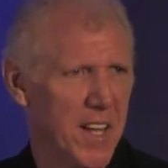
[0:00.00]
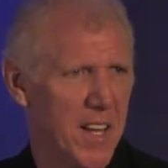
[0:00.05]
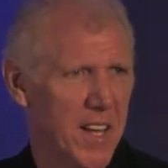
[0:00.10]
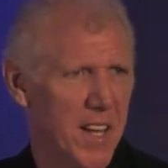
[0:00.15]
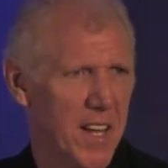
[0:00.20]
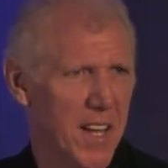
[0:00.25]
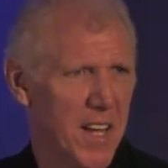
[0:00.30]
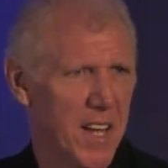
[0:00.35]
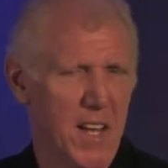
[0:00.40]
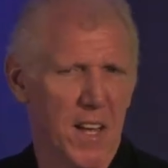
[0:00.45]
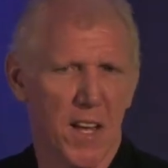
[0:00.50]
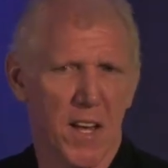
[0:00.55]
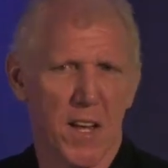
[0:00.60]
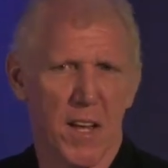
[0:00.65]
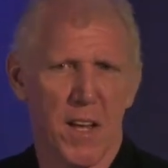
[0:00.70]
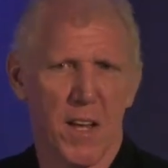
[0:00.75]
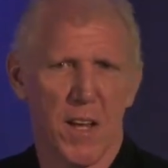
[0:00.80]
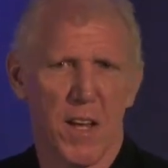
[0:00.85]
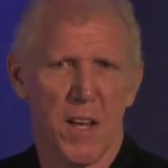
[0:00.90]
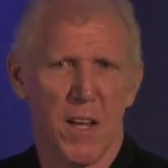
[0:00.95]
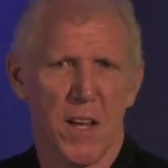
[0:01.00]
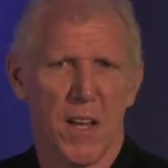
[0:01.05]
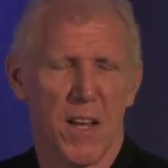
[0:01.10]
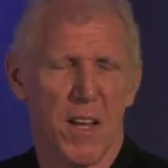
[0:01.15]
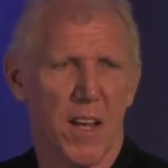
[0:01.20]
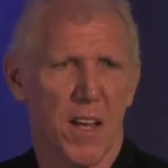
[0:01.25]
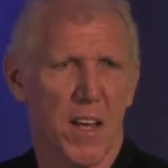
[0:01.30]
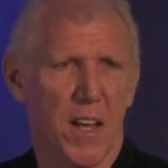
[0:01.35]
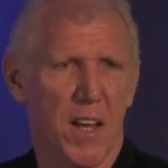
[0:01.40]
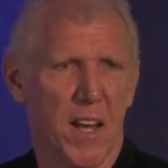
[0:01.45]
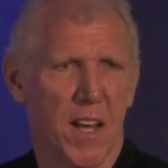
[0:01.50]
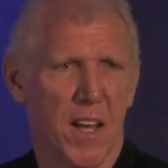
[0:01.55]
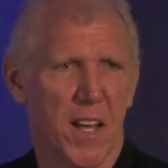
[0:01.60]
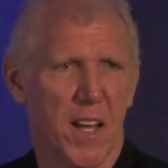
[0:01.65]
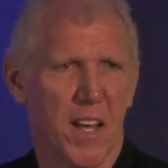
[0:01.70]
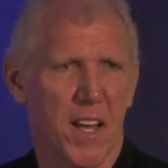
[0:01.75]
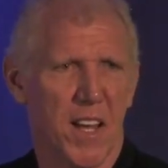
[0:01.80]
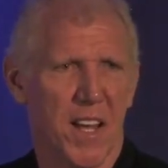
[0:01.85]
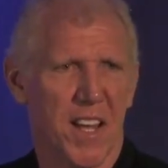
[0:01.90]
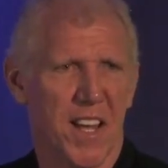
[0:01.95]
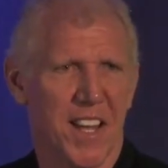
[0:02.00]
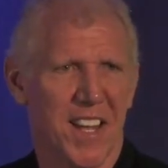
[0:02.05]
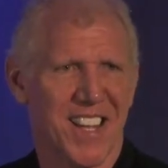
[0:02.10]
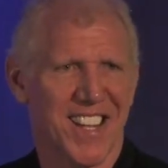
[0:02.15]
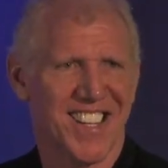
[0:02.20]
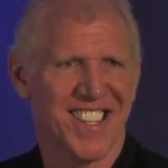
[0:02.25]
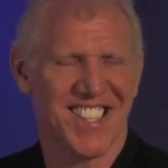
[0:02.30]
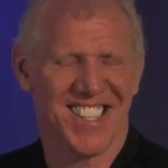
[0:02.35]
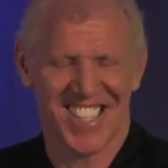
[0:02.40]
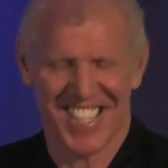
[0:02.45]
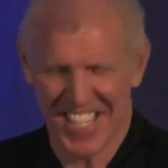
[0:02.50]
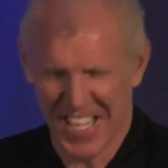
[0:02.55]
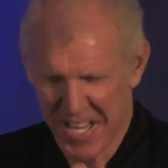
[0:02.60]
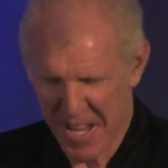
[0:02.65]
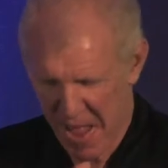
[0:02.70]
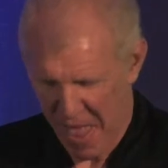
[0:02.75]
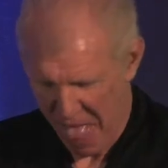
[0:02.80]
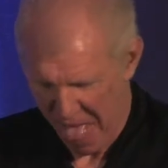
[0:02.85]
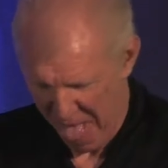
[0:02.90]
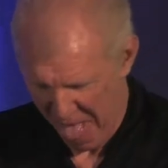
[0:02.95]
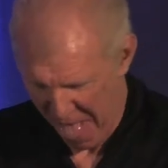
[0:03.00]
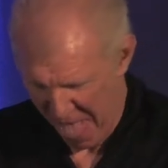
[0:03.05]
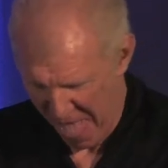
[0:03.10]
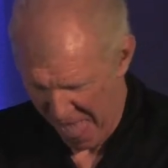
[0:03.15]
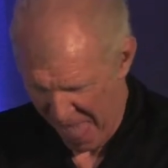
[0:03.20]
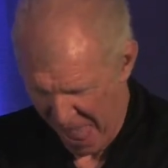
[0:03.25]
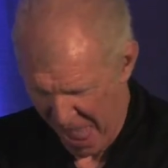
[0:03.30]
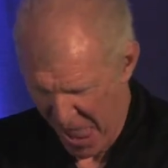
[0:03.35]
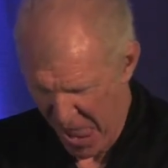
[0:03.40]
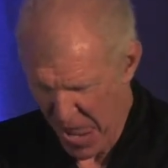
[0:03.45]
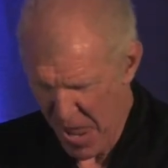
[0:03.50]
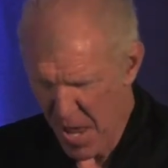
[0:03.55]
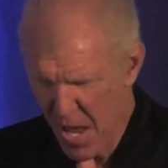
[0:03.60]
[no speech]